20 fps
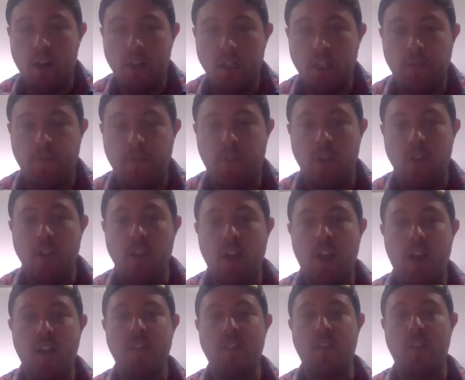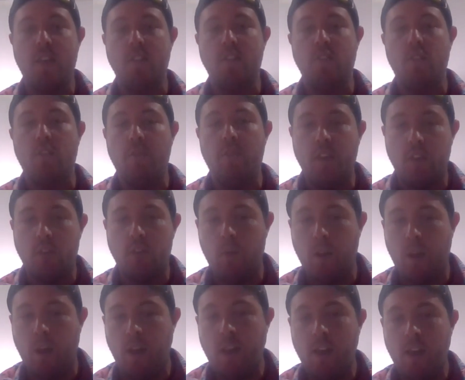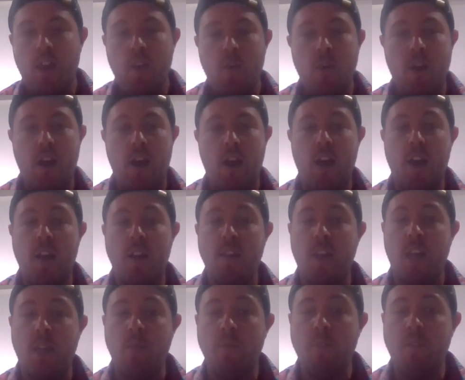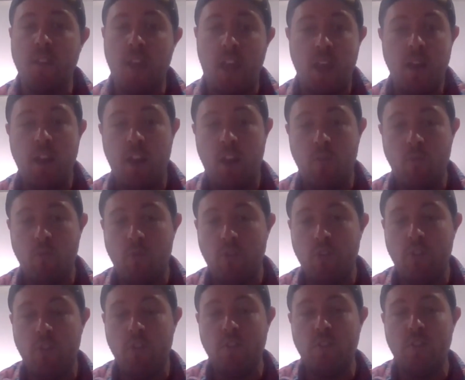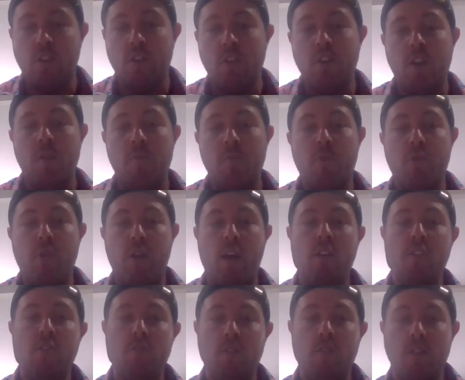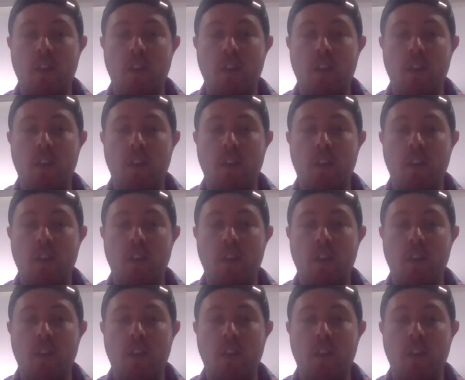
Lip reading: artist for the last guest of this week, named Dan Henwood. So I'm proud